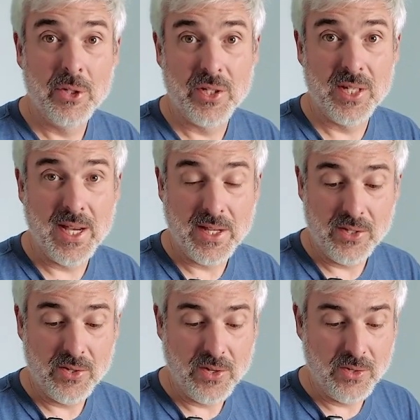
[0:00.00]
which is
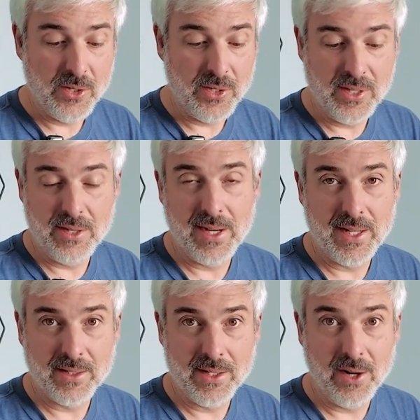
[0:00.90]
nice. So you could
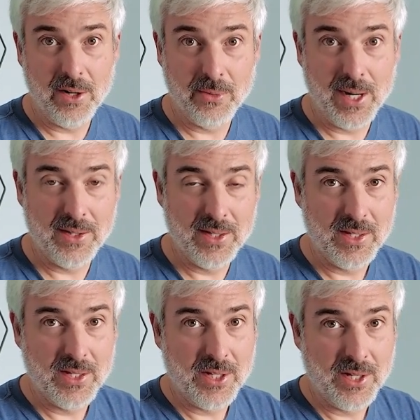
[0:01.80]
theoretically hardwire
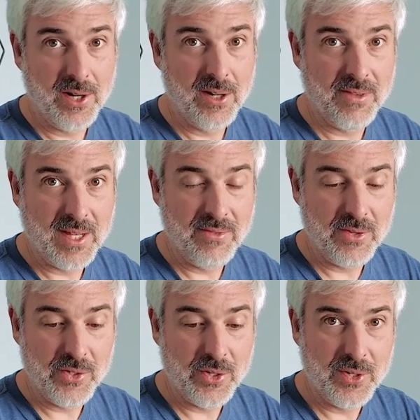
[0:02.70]
this into your RV
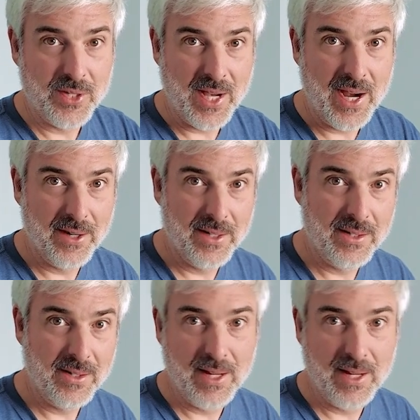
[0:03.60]
if you so desired.